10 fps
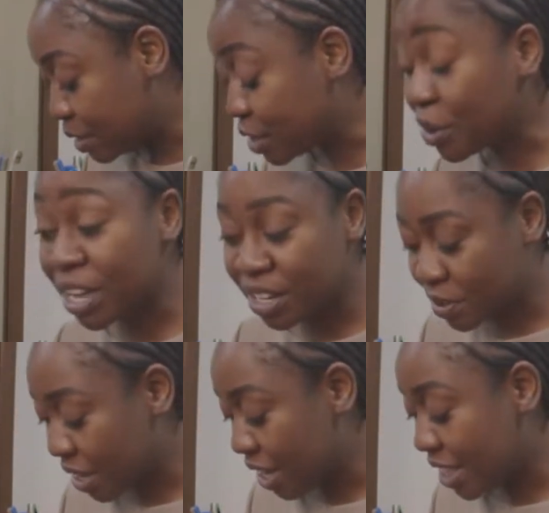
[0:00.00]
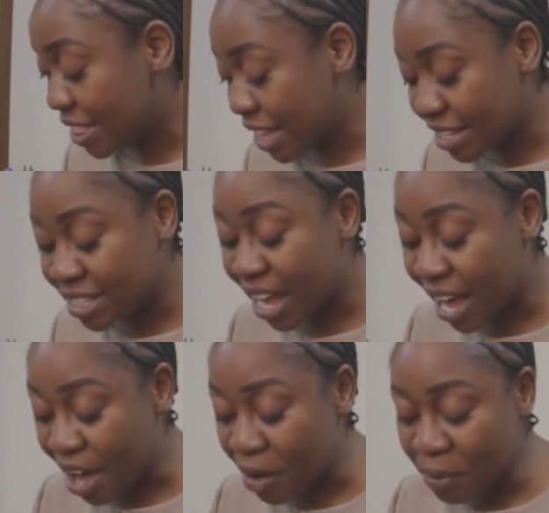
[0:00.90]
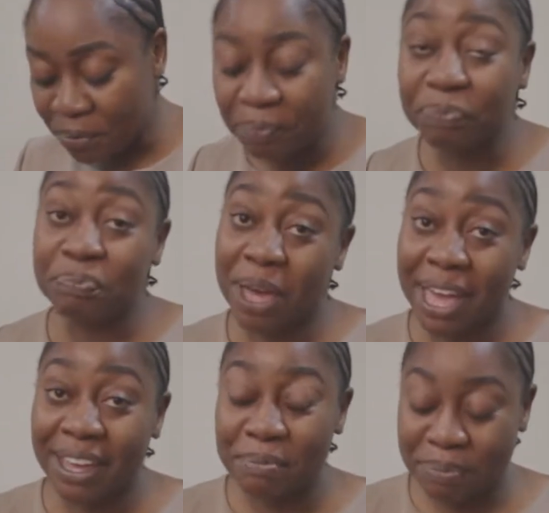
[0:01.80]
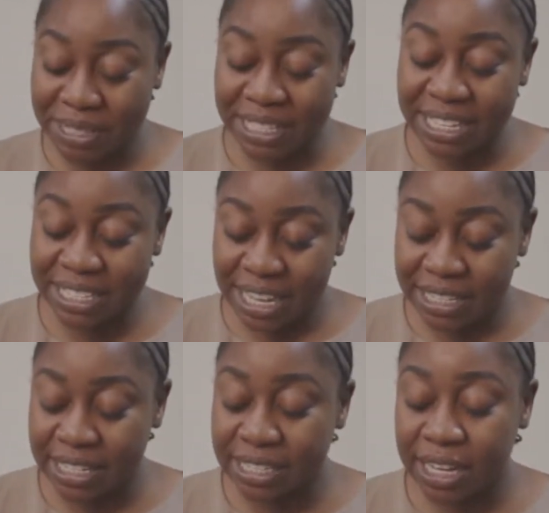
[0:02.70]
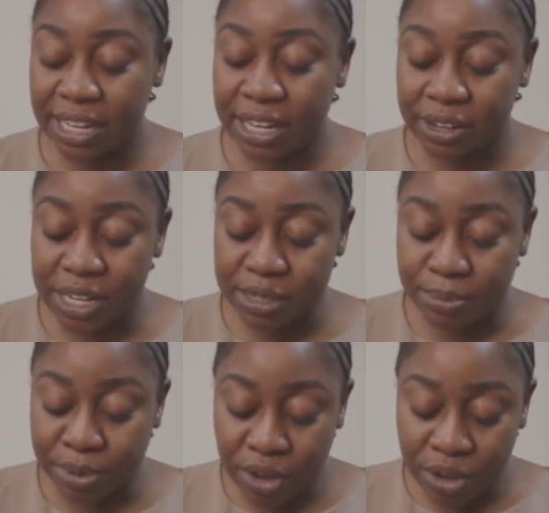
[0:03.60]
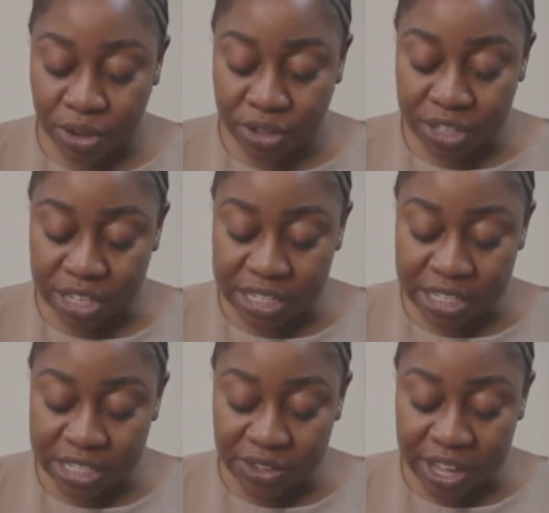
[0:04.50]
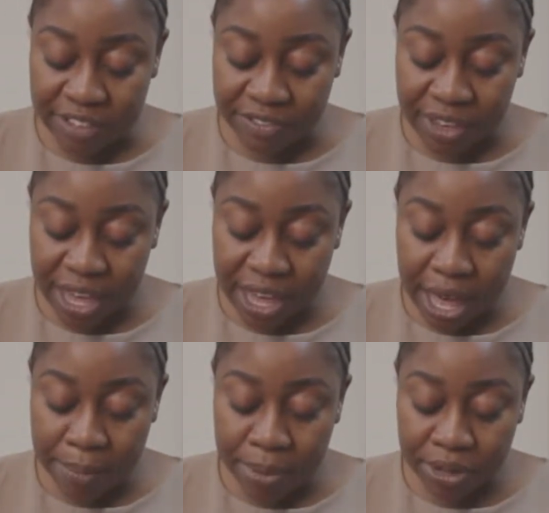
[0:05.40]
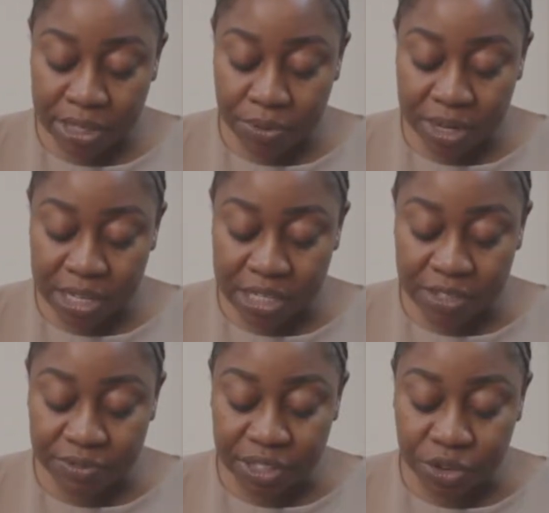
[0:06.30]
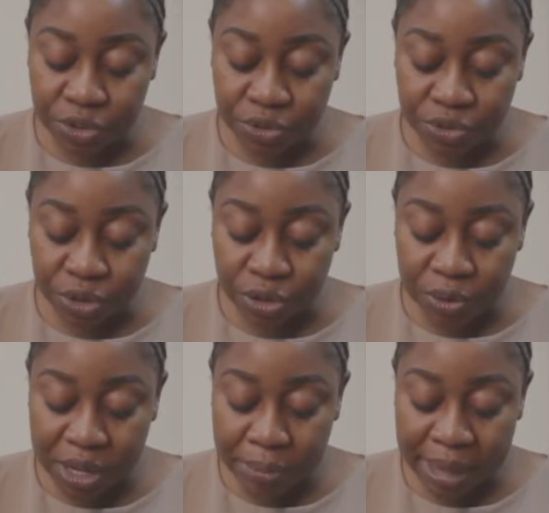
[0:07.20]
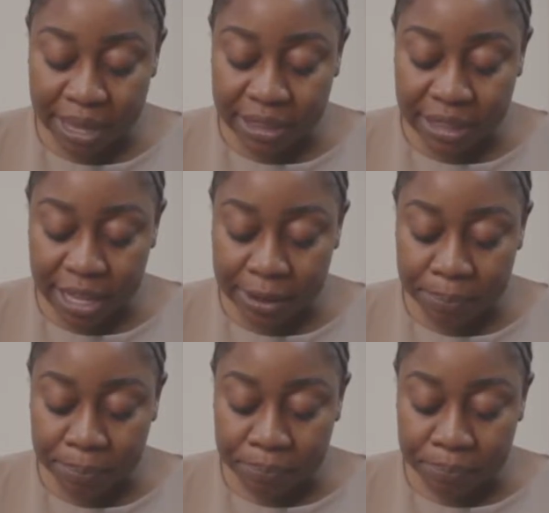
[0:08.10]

So anyway, that's how my business started. Started out as a blog called The Sizzle Cafe. I built a relatively good following back then.